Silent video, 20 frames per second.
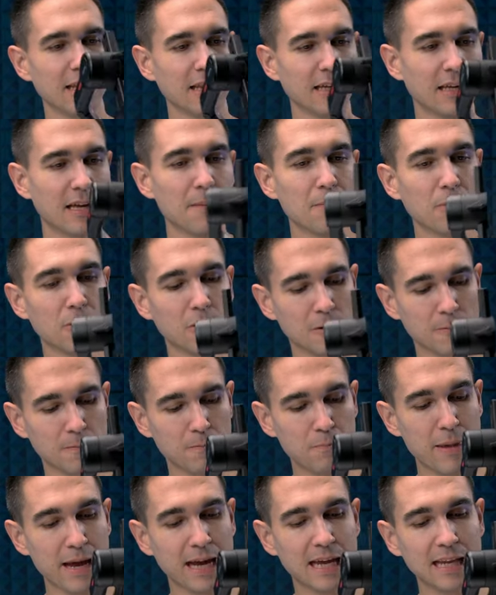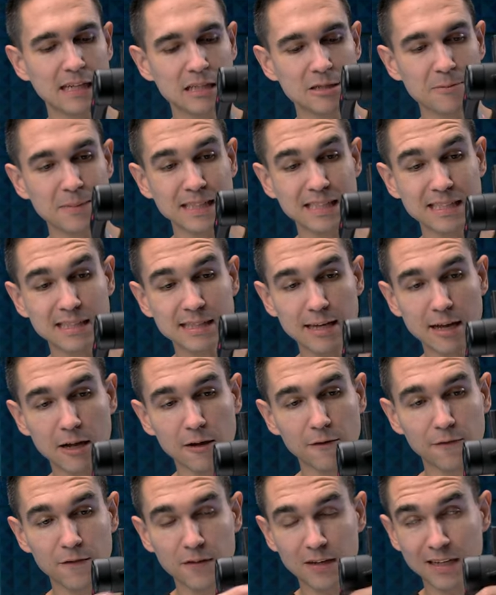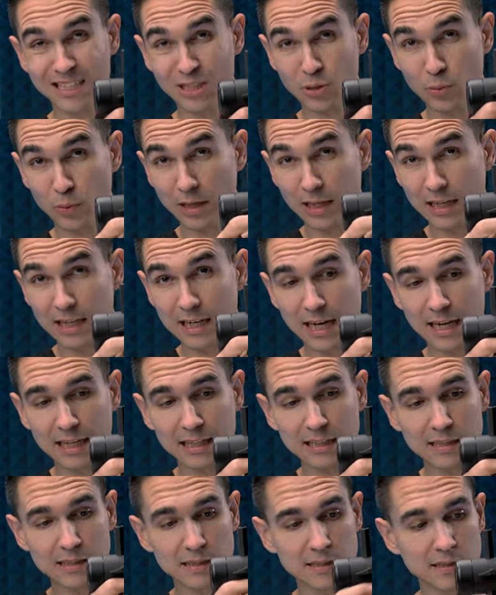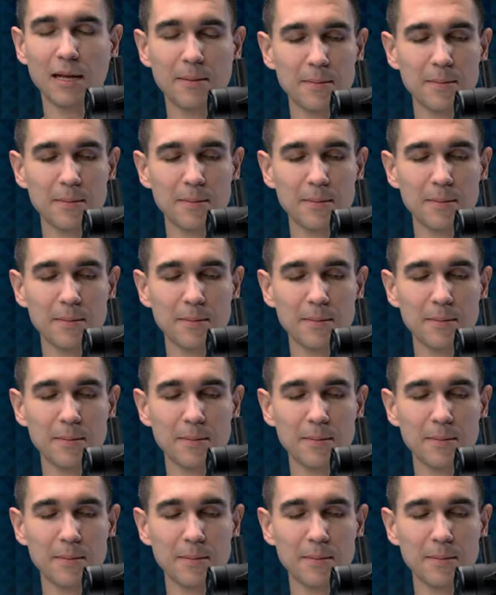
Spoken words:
The gimbal mechanism itself is really nice.